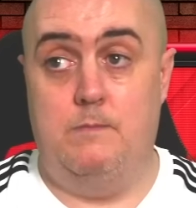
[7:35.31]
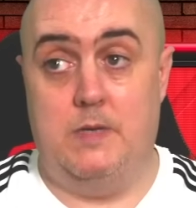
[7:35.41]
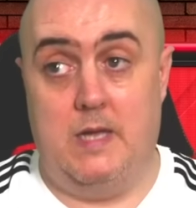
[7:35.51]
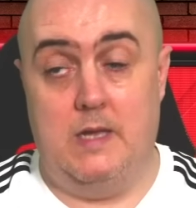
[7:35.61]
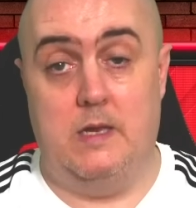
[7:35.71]

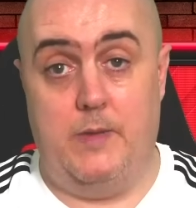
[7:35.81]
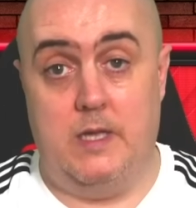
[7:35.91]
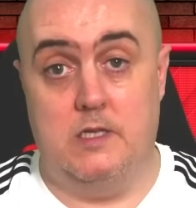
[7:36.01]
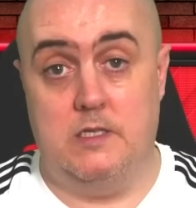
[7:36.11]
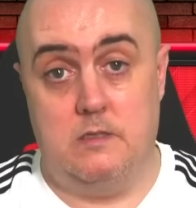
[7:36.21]
particularly
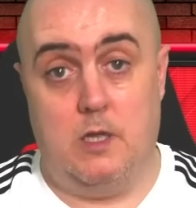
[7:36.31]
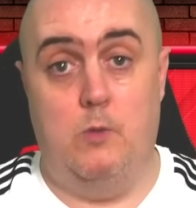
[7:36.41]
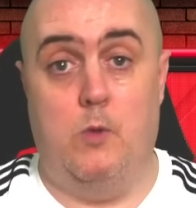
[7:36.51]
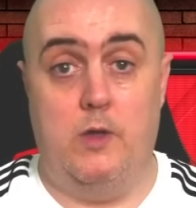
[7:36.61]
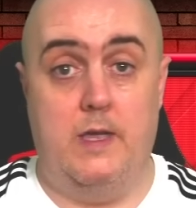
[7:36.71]
because
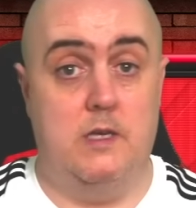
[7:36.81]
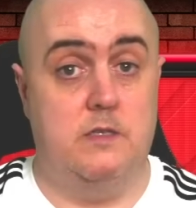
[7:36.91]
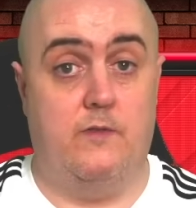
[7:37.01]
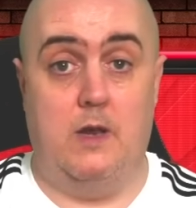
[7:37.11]
two more years of